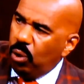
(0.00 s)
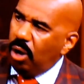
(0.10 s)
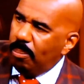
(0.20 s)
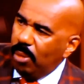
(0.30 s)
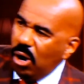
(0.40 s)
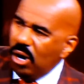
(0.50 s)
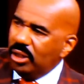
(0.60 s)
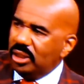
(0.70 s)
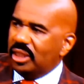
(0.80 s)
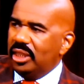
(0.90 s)
want
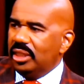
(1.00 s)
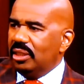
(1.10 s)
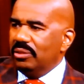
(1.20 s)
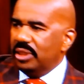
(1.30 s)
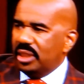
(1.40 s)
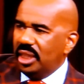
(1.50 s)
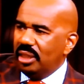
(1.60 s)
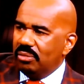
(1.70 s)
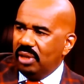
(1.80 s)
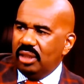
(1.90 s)
more and kiss on the
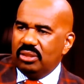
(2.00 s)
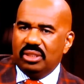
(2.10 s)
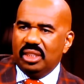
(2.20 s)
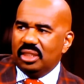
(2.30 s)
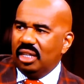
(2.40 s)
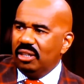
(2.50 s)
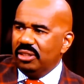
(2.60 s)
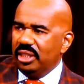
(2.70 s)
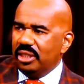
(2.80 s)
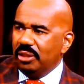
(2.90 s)
cheek, why don't you just
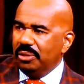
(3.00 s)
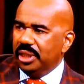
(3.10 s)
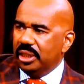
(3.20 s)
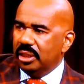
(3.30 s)
turn into it?